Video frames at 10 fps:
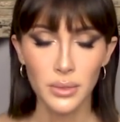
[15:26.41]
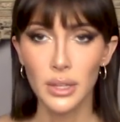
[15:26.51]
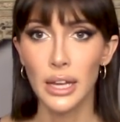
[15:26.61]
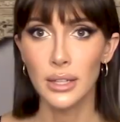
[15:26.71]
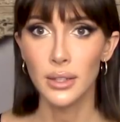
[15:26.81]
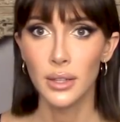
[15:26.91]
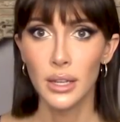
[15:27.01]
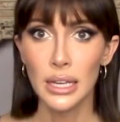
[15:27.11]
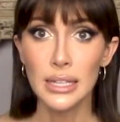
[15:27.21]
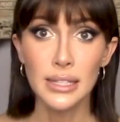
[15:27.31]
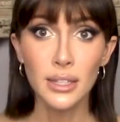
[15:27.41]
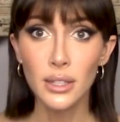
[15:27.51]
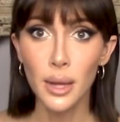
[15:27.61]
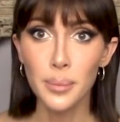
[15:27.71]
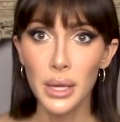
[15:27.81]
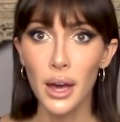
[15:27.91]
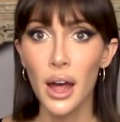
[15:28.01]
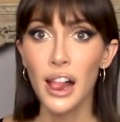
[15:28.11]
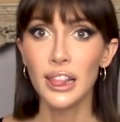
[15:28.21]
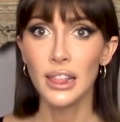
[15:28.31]
Like, he's in Colombia.
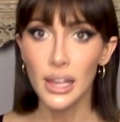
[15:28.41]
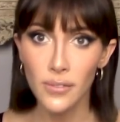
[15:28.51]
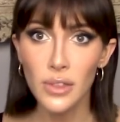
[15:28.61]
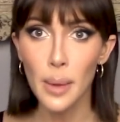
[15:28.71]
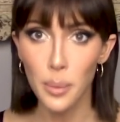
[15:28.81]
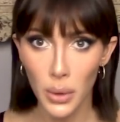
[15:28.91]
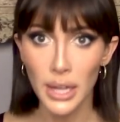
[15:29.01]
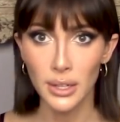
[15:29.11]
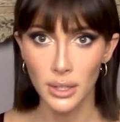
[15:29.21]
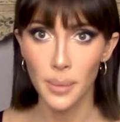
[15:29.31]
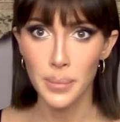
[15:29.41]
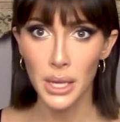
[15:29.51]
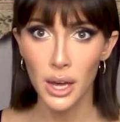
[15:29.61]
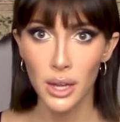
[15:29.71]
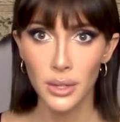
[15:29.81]
Leave that boy in Colombia